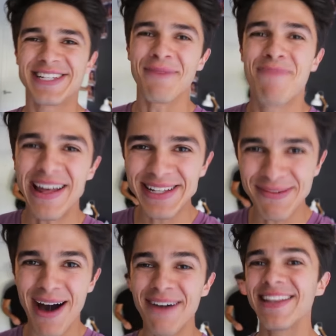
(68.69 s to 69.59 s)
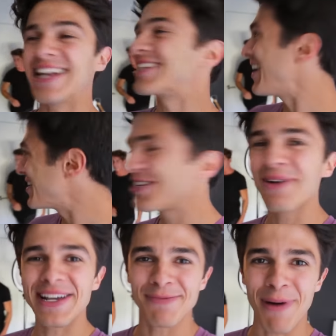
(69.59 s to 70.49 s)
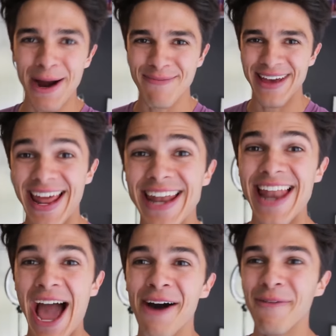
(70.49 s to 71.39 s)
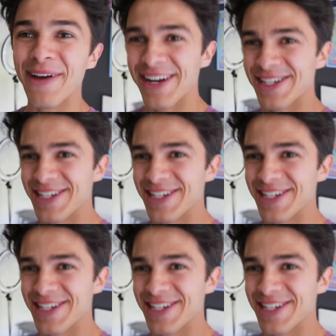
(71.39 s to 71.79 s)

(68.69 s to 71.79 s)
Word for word: So Ben's mom let us into his apartment, and now we are